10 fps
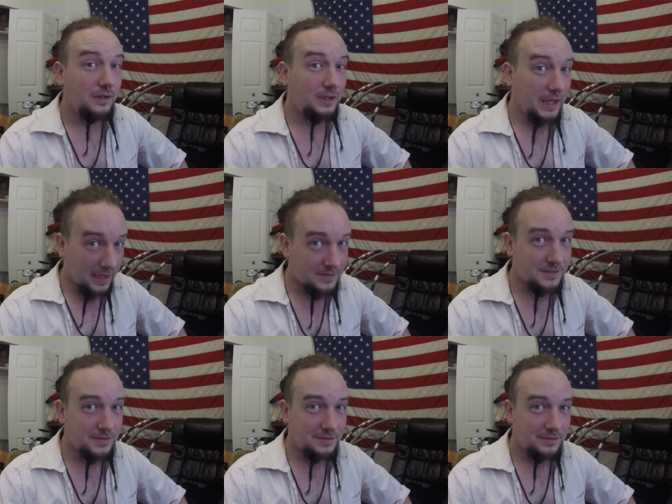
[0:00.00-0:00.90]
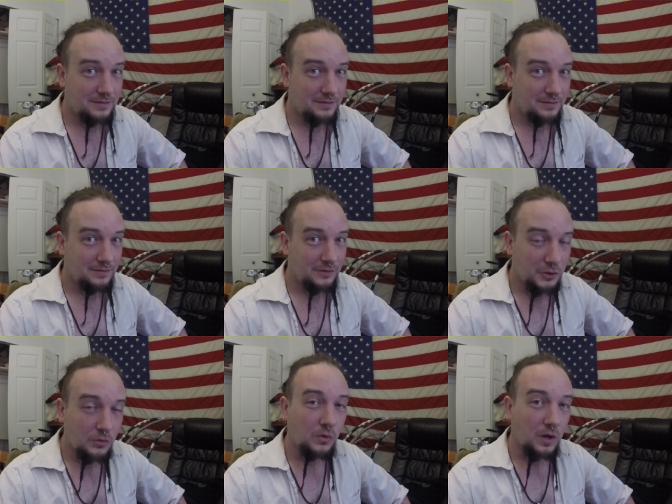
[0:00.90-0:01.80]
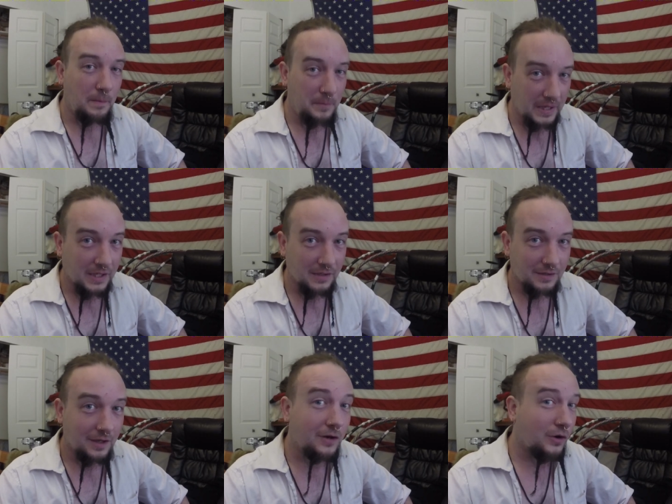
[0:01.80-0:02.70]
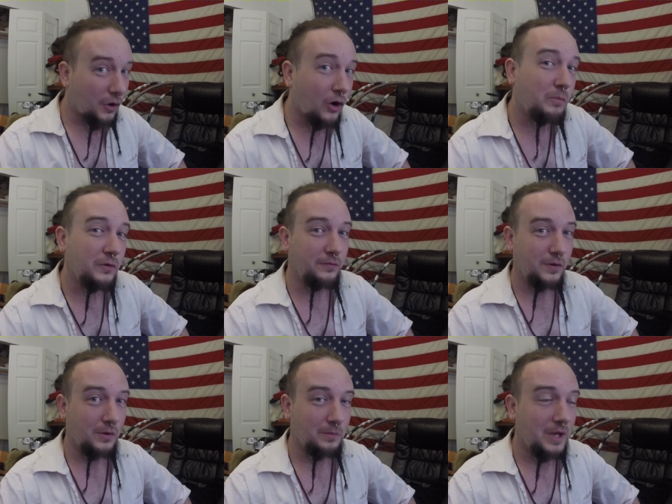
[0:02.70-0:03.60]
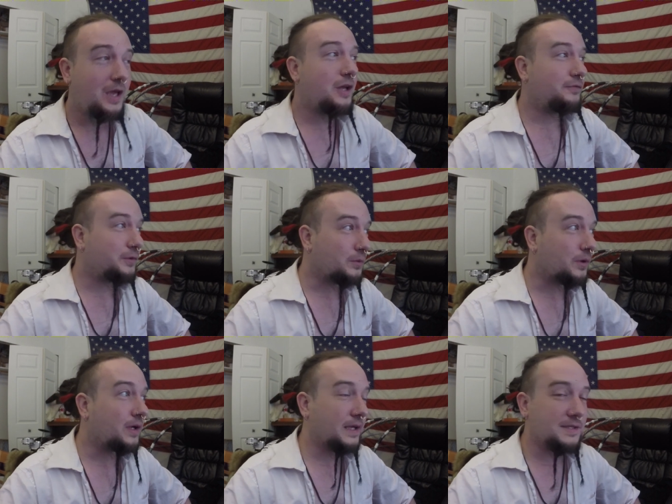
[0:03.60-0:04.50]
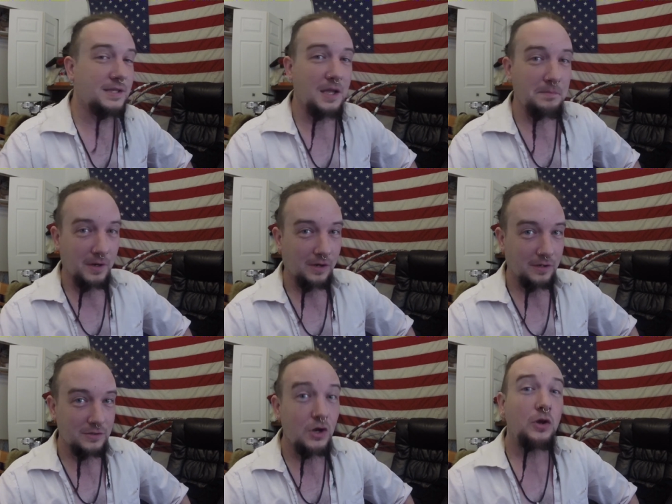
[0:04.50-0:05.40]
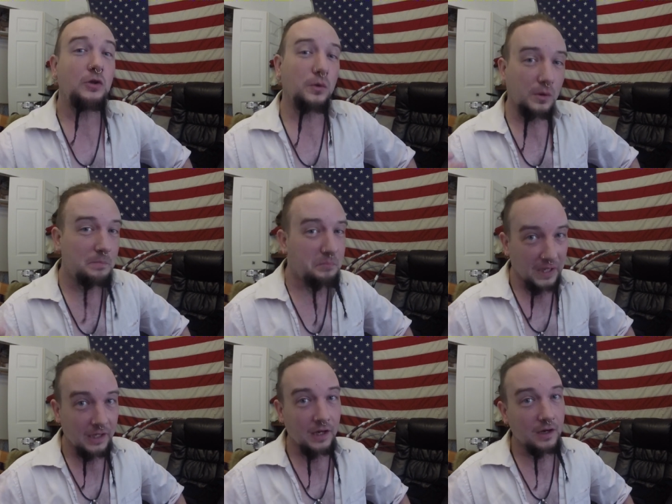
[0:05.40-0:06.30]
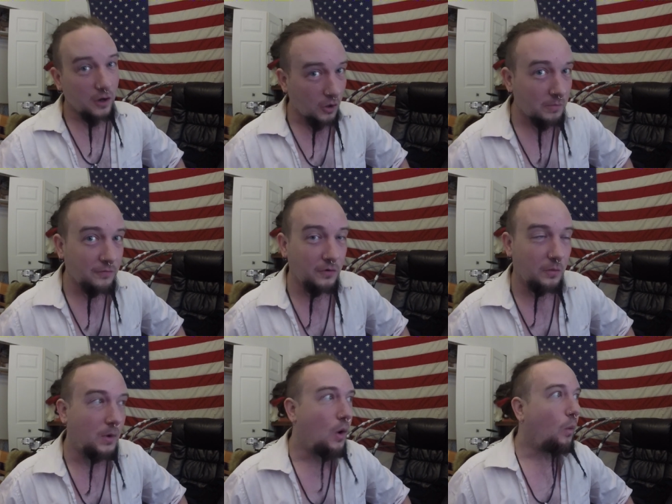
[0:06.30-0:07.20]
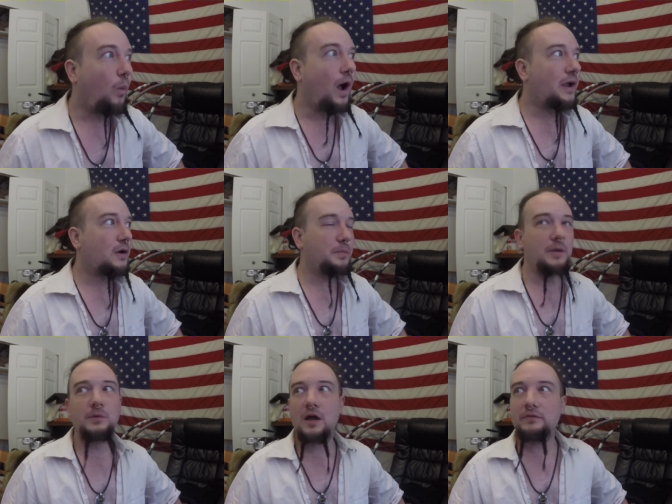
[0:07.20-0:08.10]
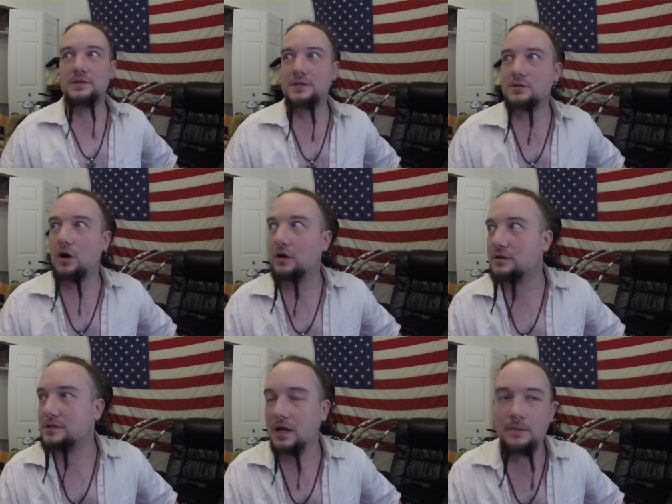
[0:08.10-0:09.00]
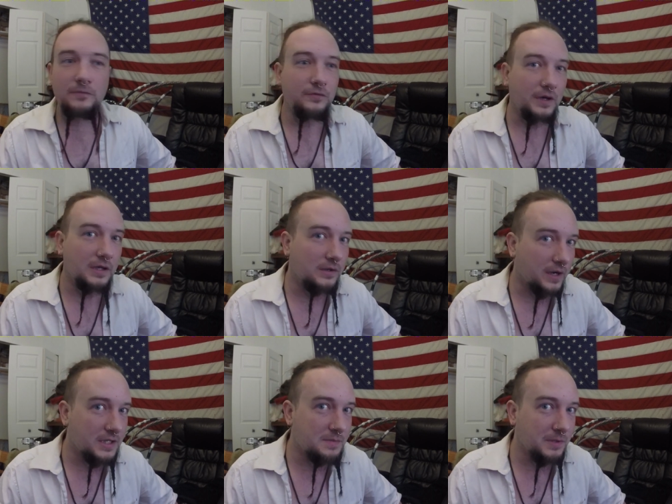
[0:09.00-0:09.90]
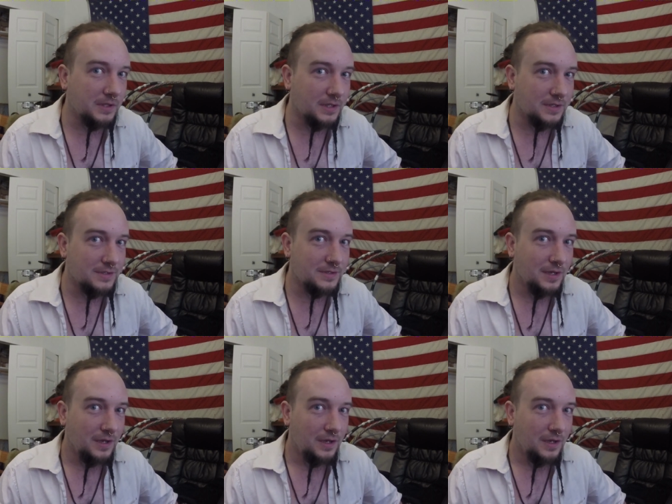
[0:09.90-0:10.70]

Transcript: Yes, you are a bigot and a homophobe. If you are against gay marriage, you're a bigot and a homophobe. Why are people having such a hard time fucking grasping this?